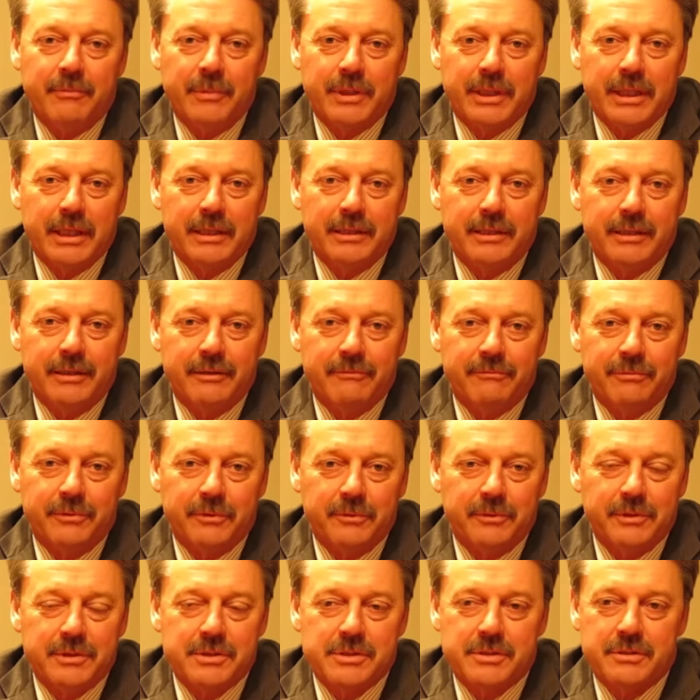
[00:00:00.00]
Again, the
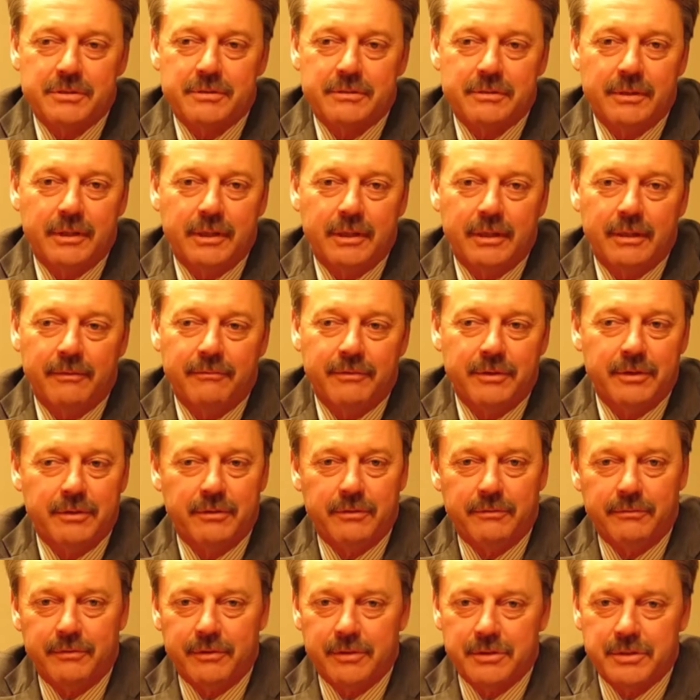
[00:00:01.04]
influence of the
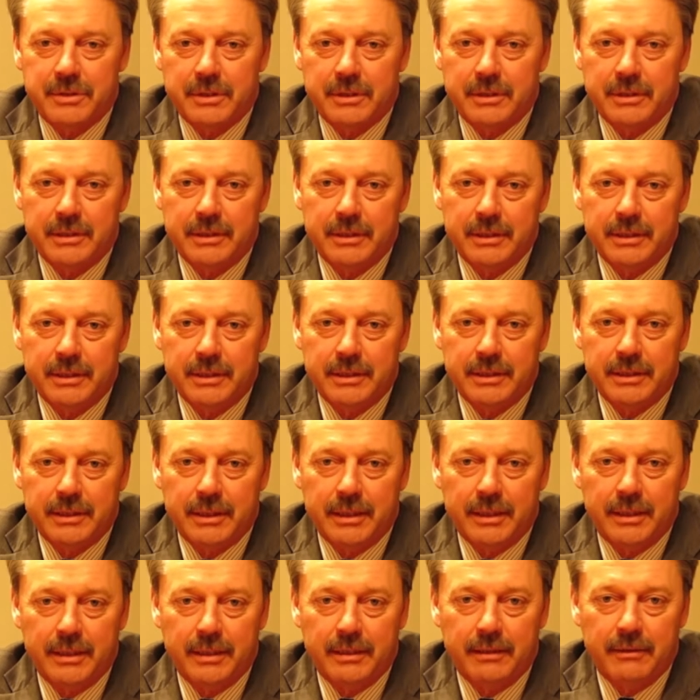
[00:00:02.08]
university,
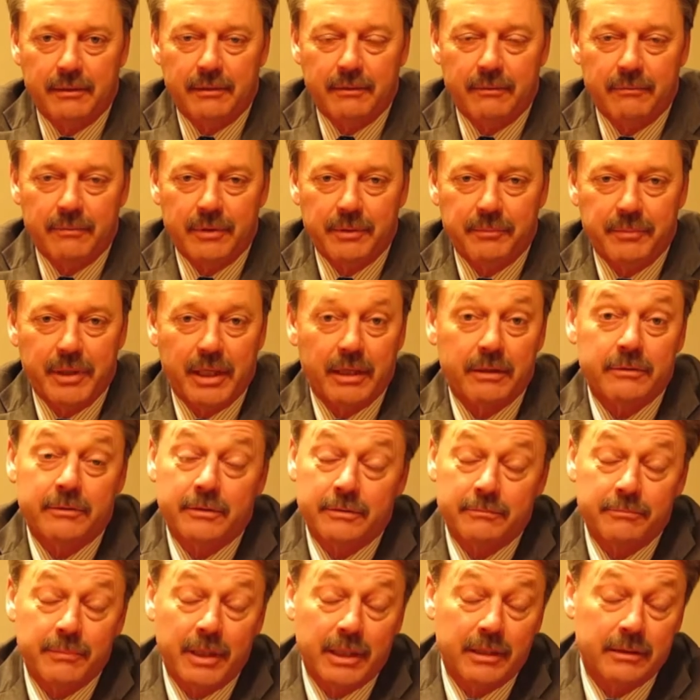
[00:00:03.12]

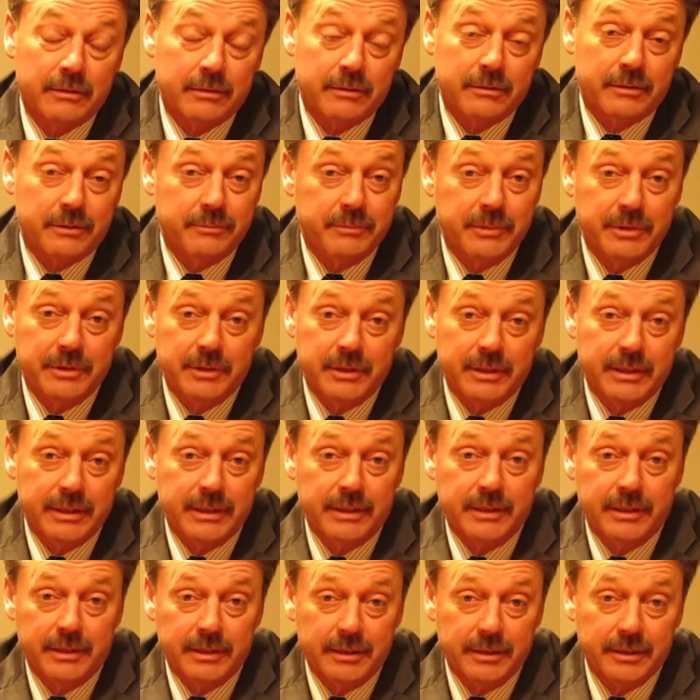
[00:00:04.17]
the medical
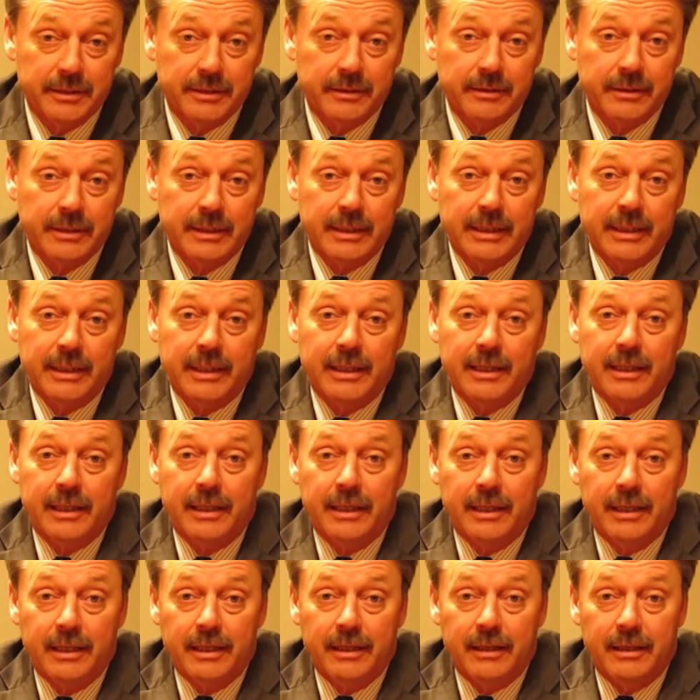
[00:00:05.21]
community here
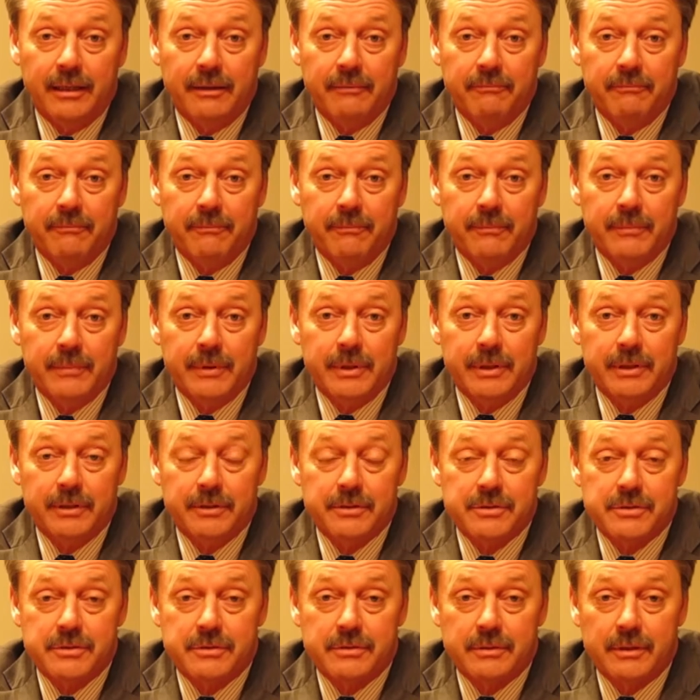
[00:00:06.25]

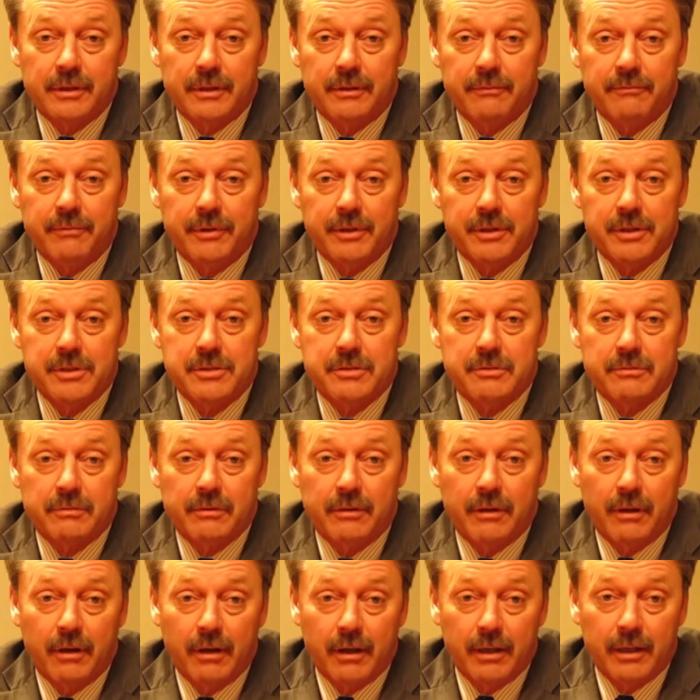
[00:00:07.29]
is very
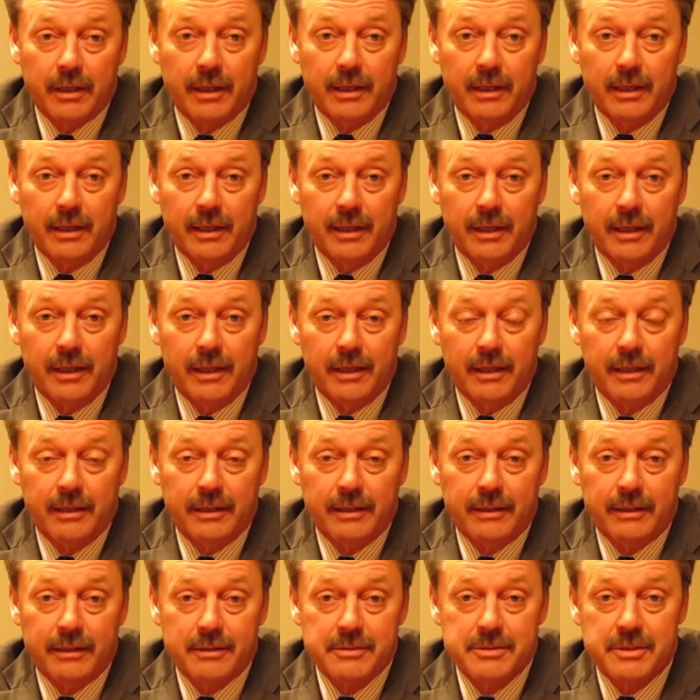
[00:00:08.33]
strong
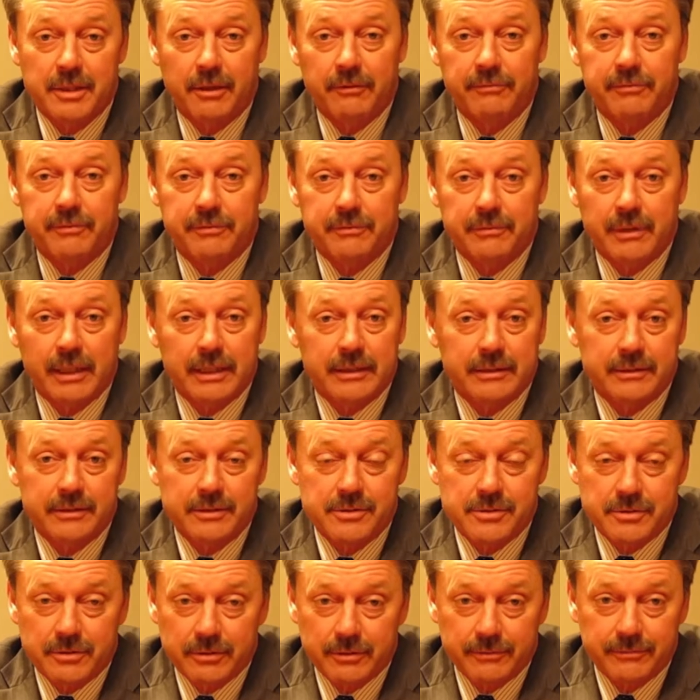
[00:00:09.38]
on
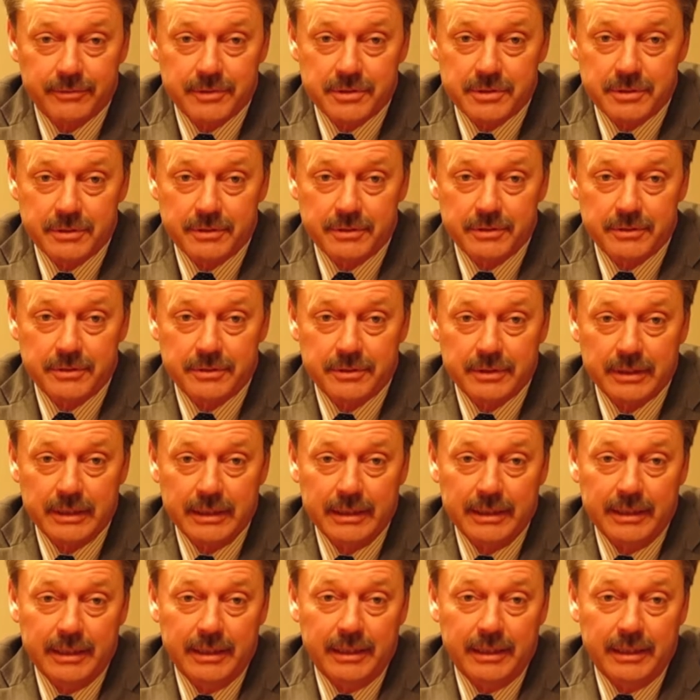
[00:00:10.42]
self-directed services.